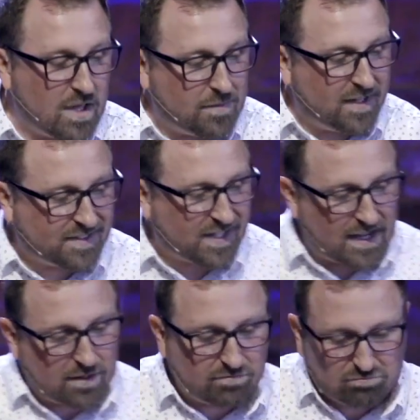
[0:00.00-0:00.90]
He's
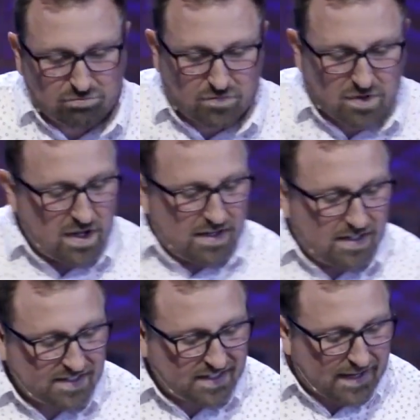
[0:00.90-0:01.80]
saying,
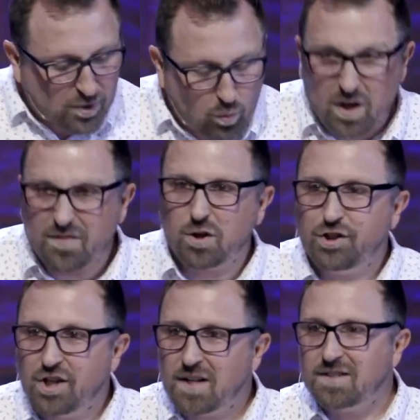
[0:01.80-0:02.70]
Samson, what have you
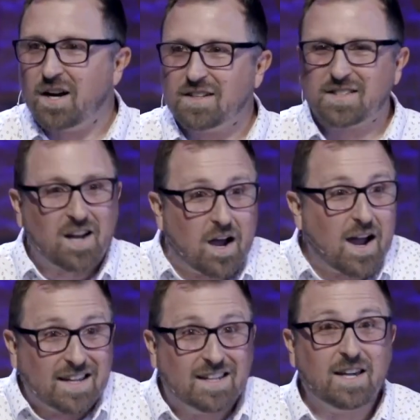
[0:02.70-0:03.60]
done to us? And
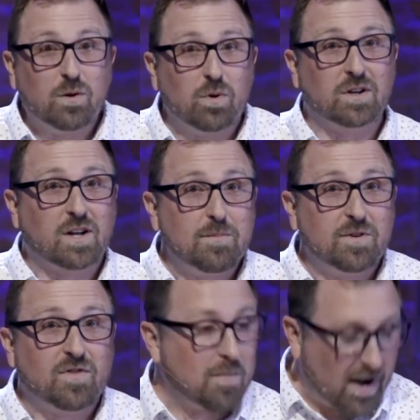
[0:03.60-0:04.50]
I get where they're coming
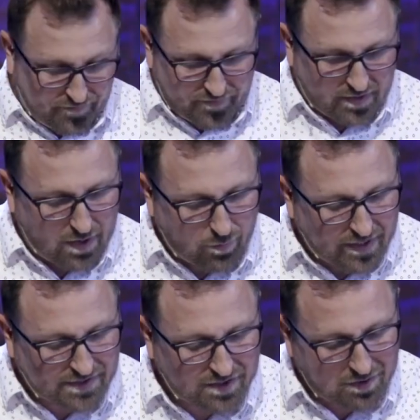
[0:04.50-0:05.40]
from. I'd feel that way
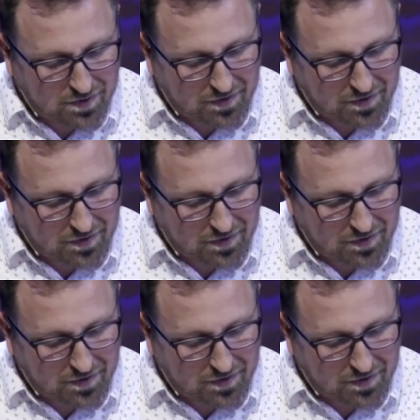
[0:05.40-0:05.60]
too.